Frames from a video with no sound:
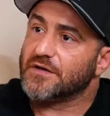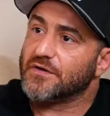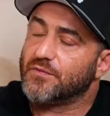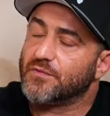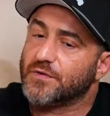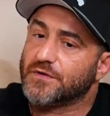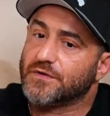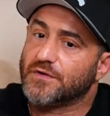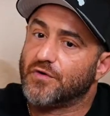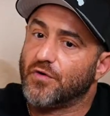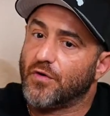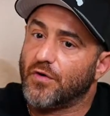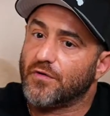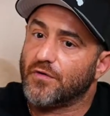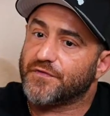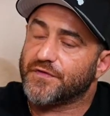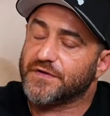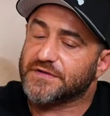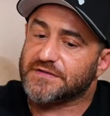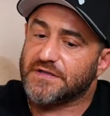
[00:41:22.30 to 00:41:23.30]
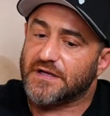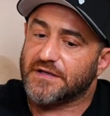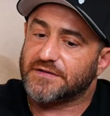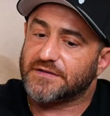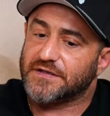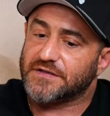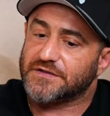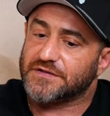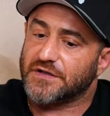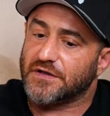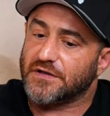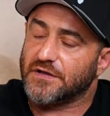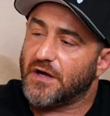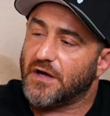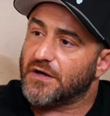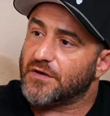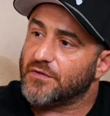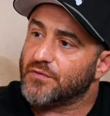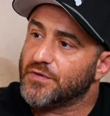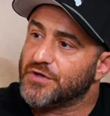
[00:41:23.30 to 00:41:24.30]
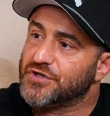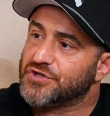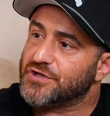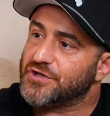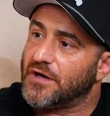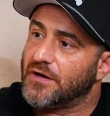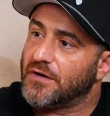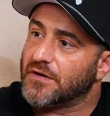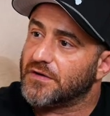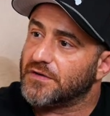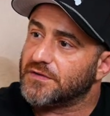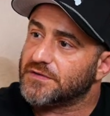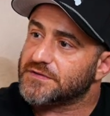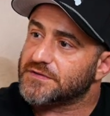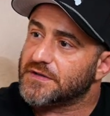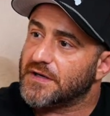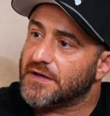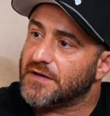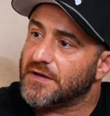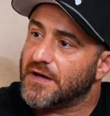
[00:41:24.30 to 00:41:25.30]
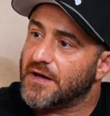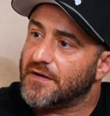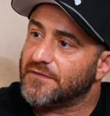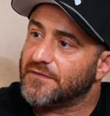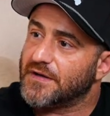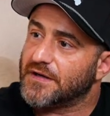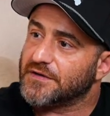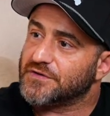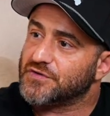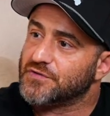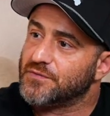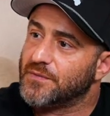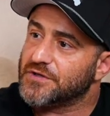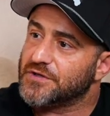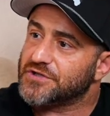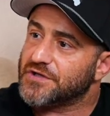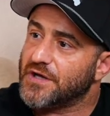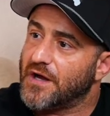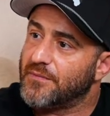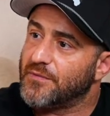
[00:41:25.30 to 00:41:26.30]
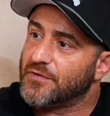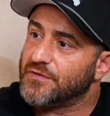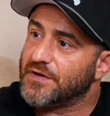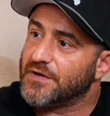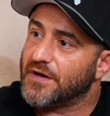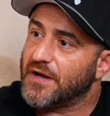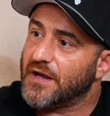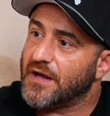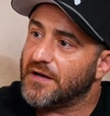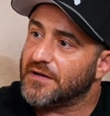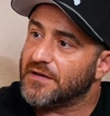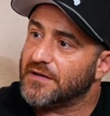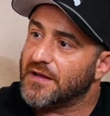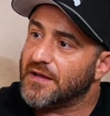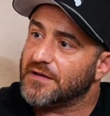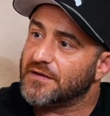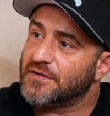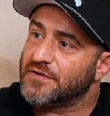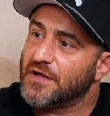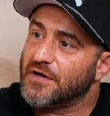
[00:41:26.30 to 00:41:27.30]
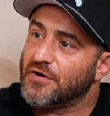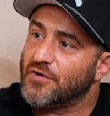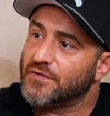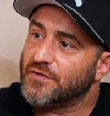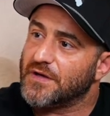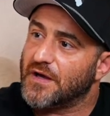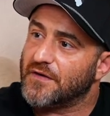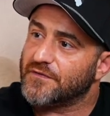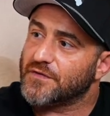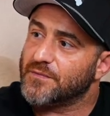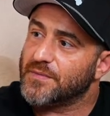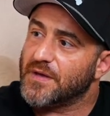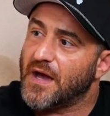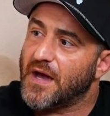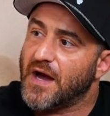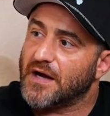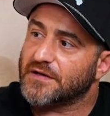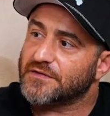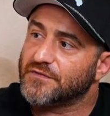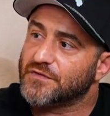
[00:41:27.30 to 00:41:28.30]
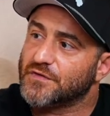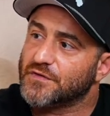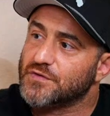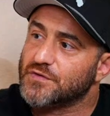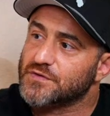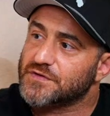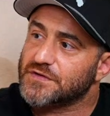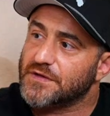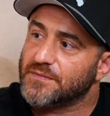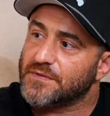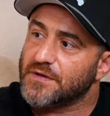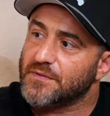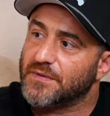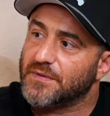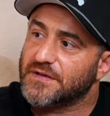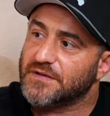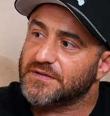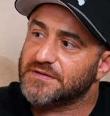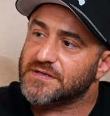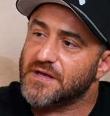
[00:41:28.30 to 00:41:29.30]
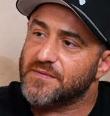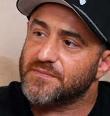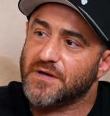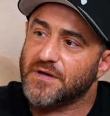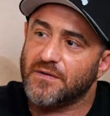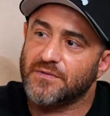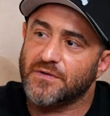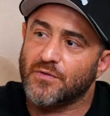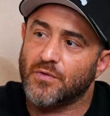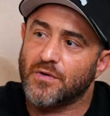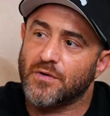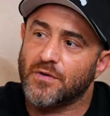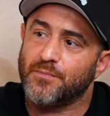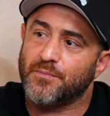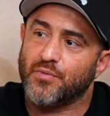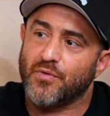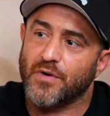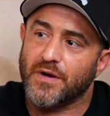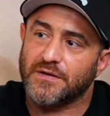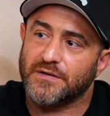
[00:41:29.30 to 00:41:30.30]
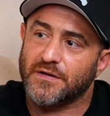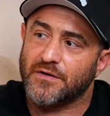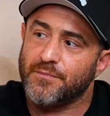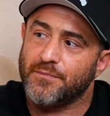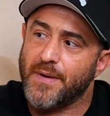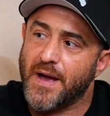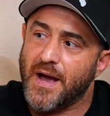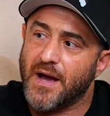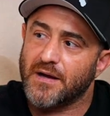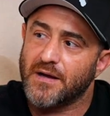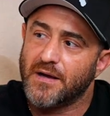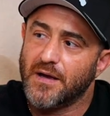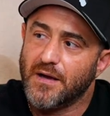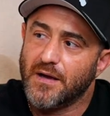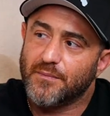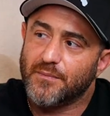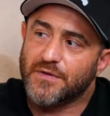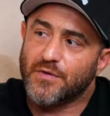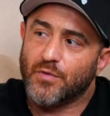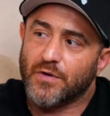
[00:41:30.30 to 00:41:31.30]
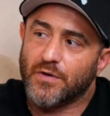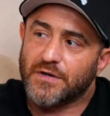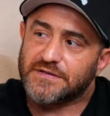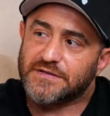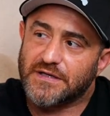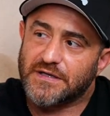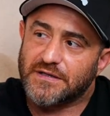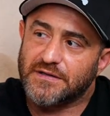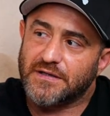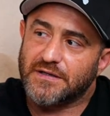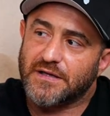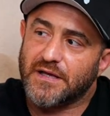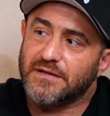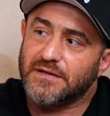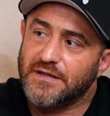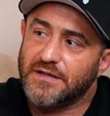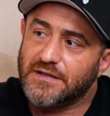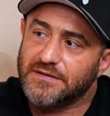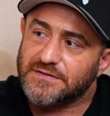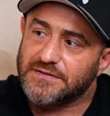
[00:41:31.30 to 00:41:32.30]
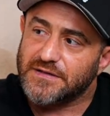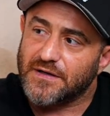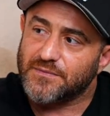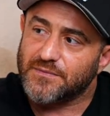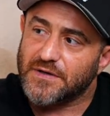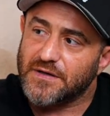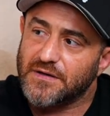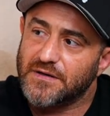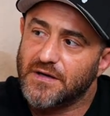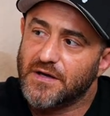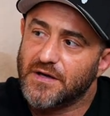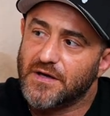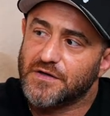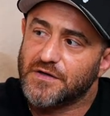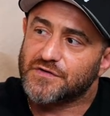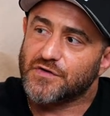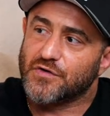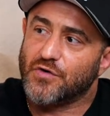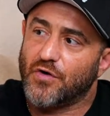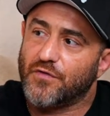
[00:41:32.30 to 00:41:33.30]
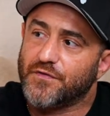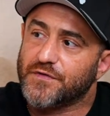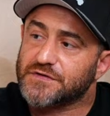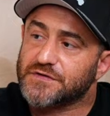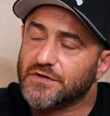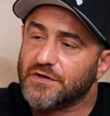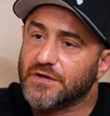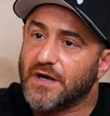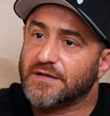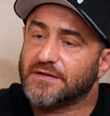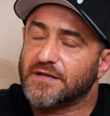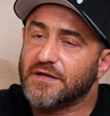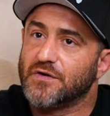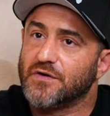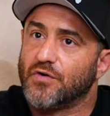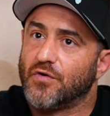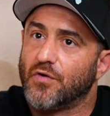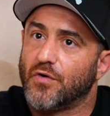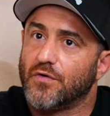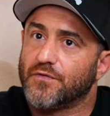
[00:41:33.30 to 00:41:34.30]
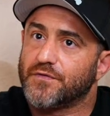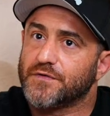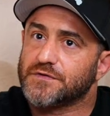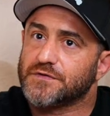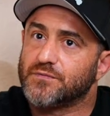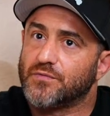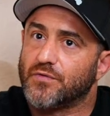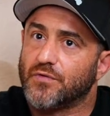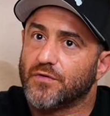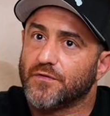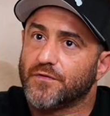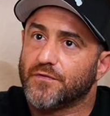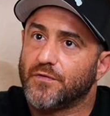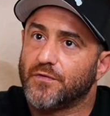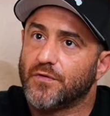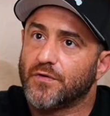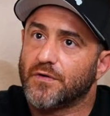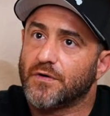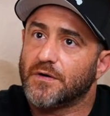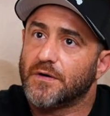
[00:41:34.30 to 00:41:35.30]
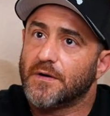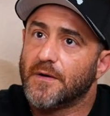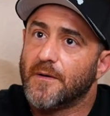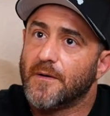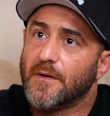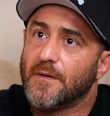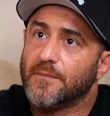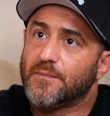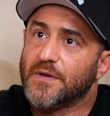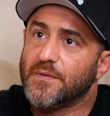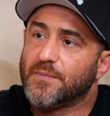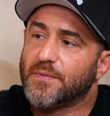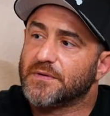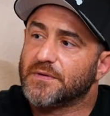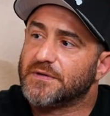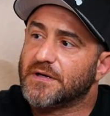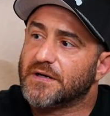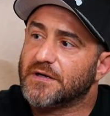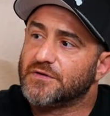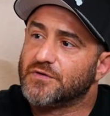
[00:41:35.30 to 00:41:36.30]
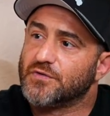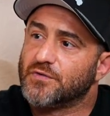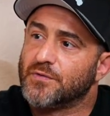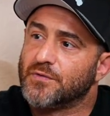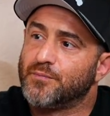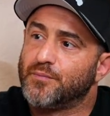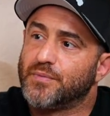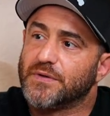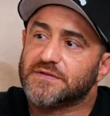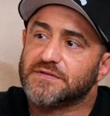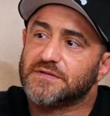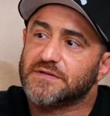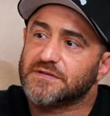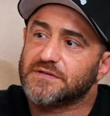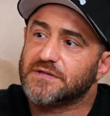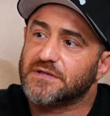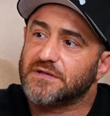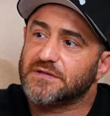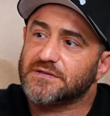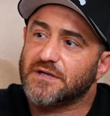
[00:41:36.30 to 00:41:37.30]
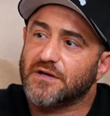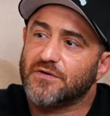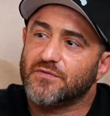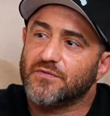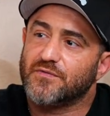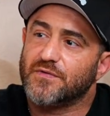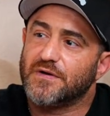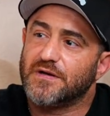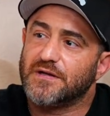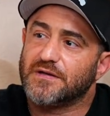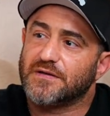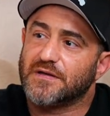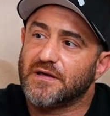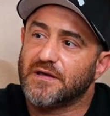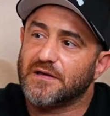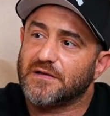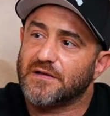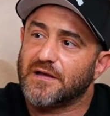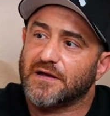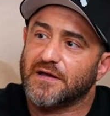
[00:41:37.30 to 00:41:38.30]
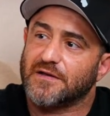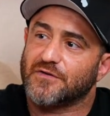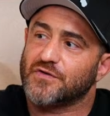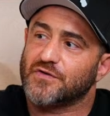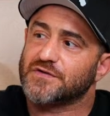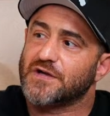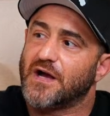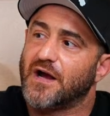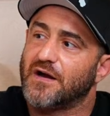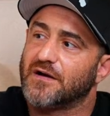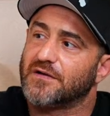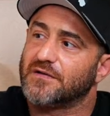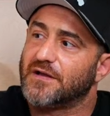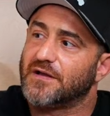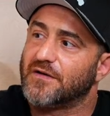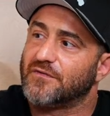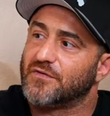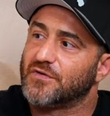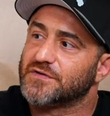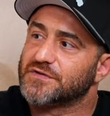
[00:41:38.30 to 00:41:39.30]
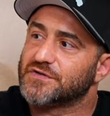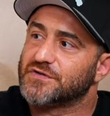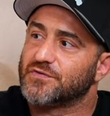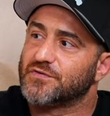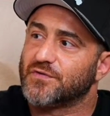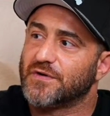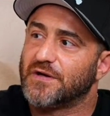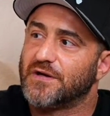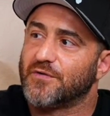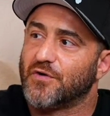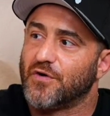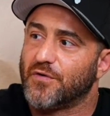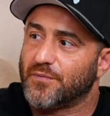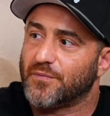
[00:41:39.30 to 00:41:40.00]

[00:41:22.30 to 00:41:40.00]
with golf is there's a lot of rich uncles that have too much time on their hand, and they know they have to be active to do something, but at the same time they want to break their back, but they want to say that they did something. So golf is good. I think golf is more for people that are doing business deals. I don't really think at those higher levels you really go play.